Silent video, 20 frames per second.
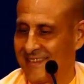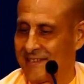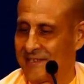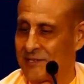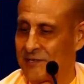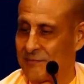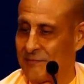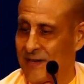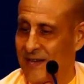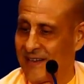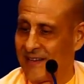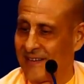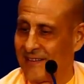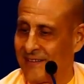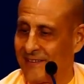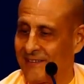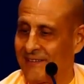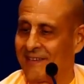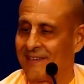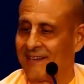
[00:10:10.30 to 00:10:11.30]
He
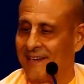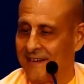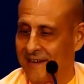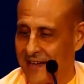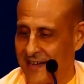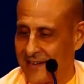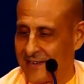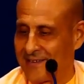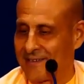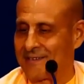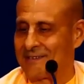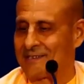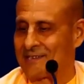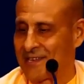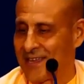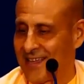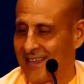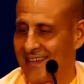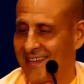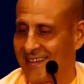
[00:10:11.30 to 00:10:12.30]
smiled and he nodded
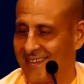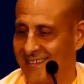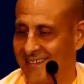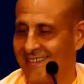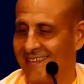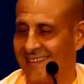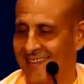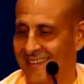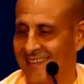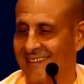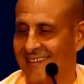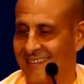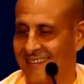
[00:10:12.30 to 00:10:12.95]
his head